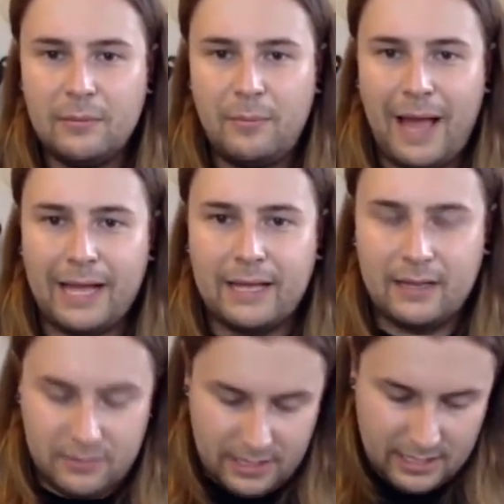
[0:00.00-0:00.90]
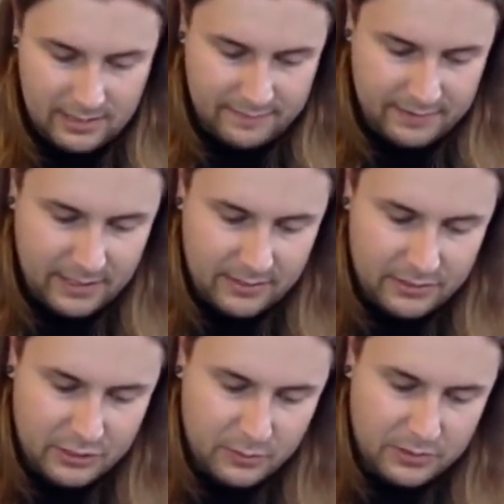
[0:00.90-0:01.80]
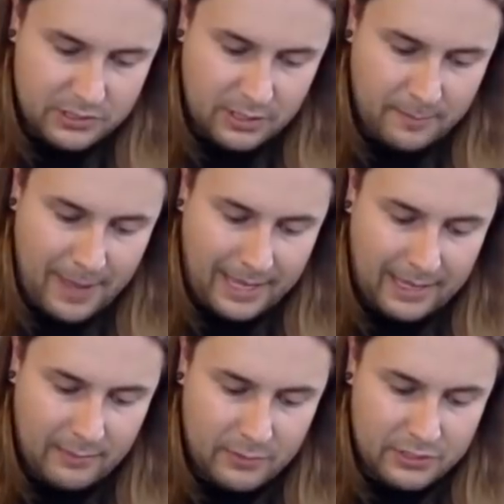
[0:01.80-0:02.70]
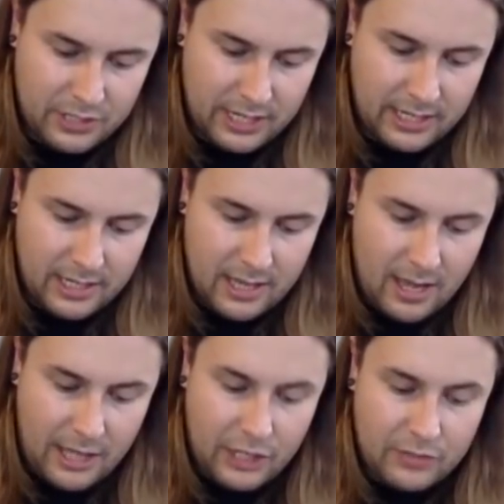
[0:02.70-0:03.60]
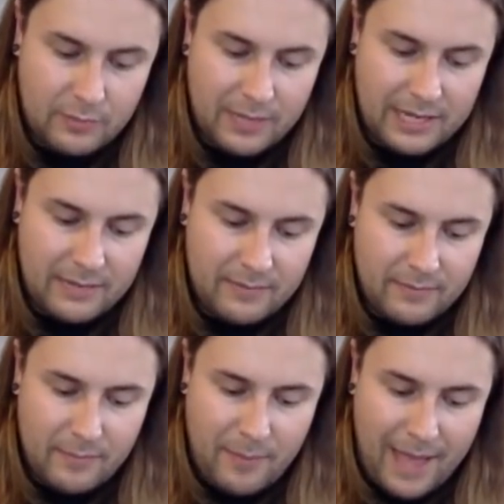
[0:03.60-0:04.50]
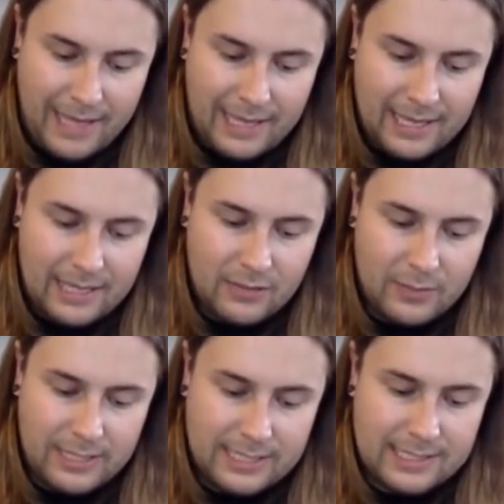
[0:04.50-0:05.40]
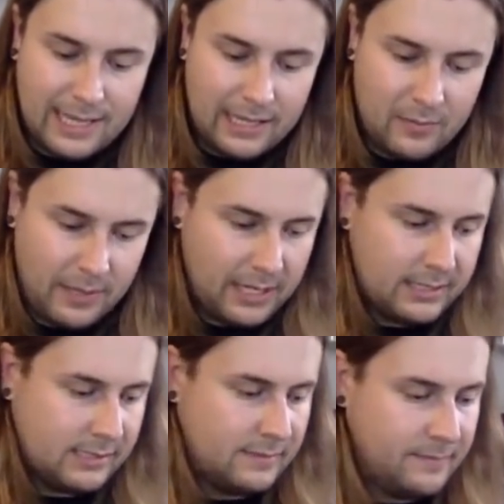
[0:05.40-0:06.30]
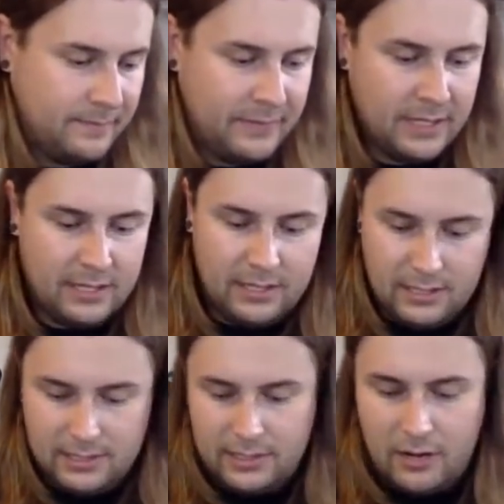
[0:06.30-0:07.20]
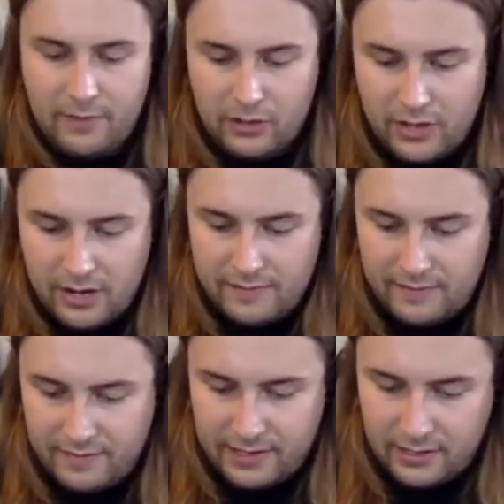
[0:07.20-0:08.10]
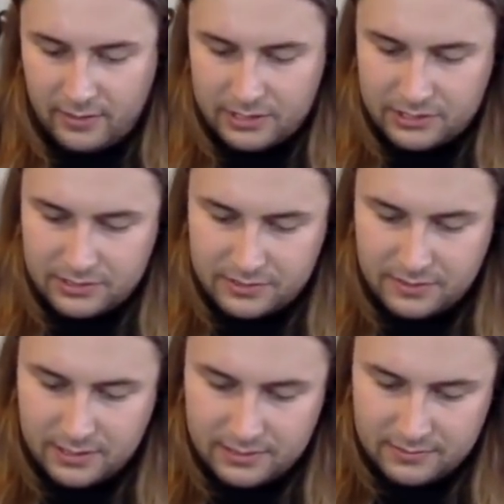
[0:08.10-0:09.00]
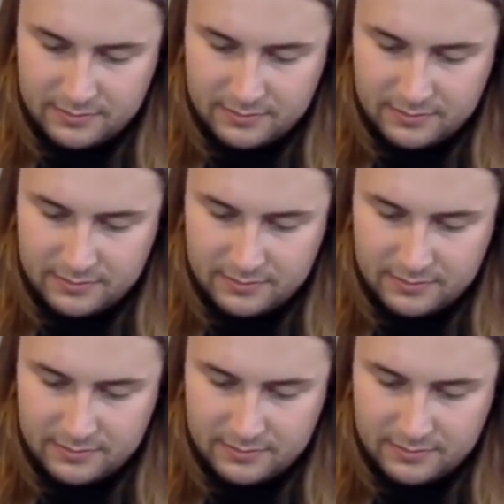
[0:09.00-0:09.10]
Bank. Oh yeah, for Lola just wouldn't stop banking, would she? I couldn't bloody bank in The Weakest Link because Nova got none of her fucking questions right.